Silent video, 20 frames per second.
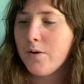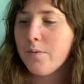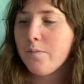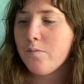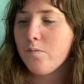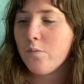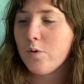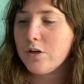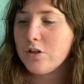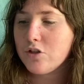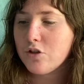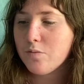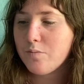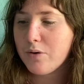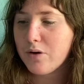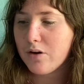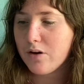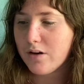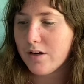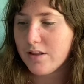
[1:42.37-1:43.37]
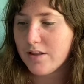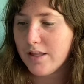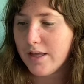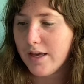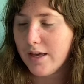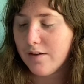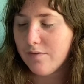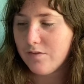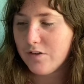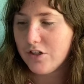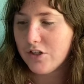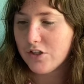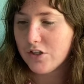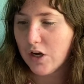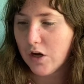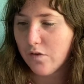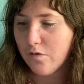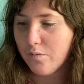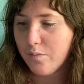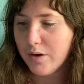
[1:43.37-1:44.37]
Ranger pawed at the hefty
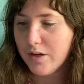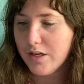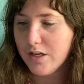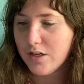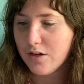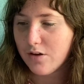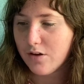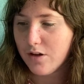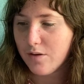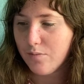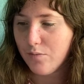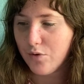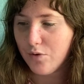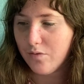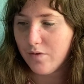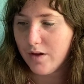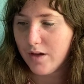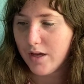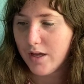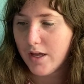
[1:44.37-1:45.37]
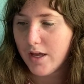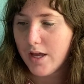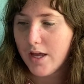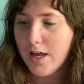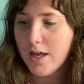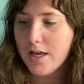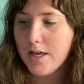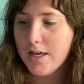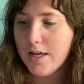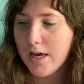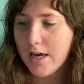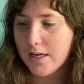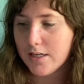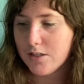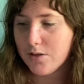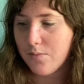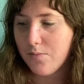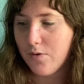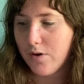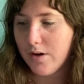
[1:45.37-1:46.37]
shelf, but he couldn't move it. He had
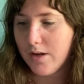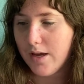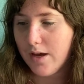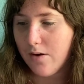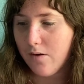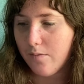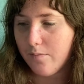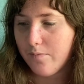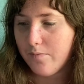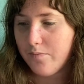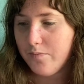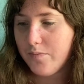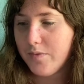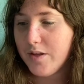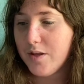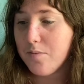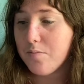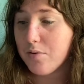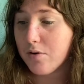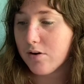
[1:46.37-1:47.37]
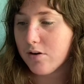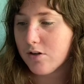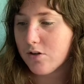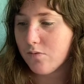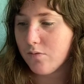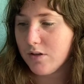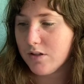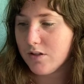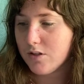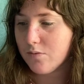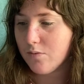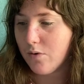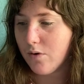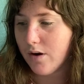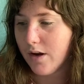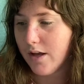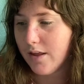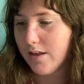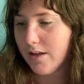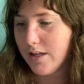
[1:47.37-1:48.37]
to bring help. He barked once more,
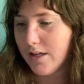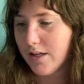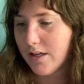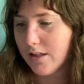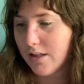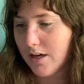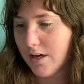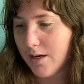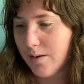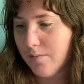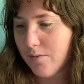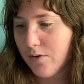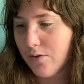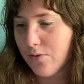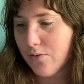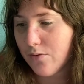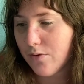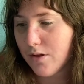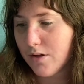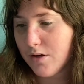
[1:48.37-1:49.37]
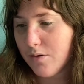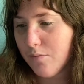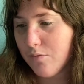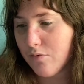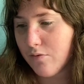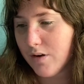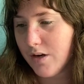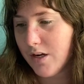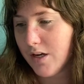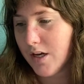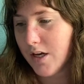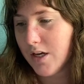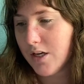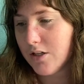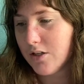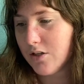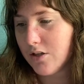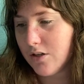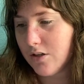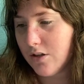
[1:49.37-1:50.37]
and then he climbed through the debris
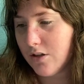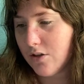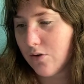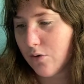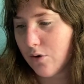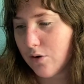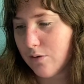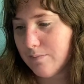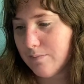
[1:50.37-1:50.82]
to the door.